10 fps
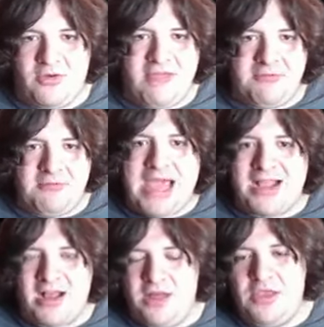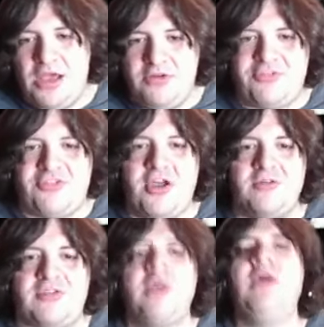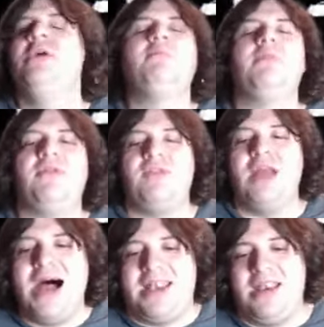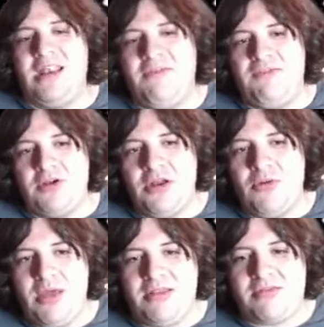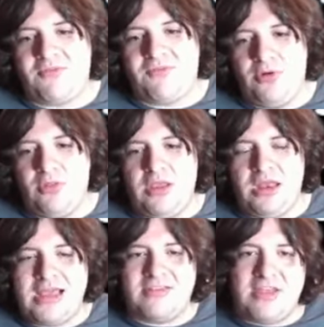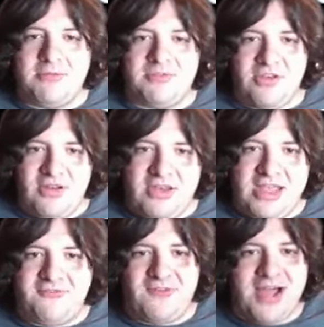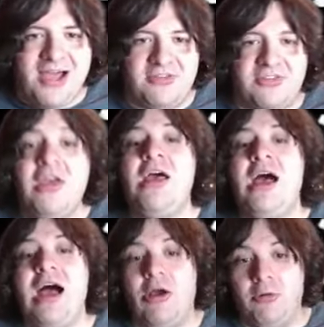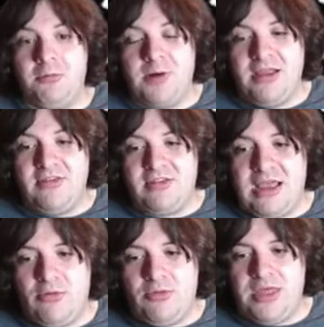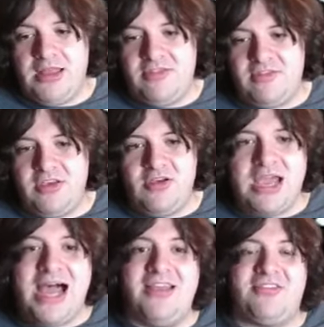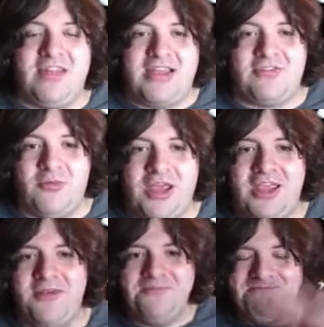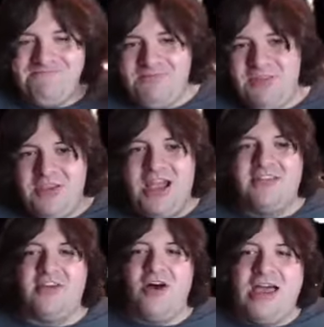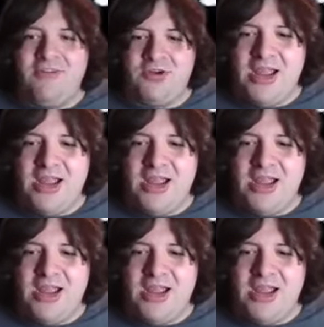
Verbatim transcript: and back on the other shows. But if not, if you're going to wait for the next episode of Nick Files, I will price. I will then see you guys next week. You guys all have a great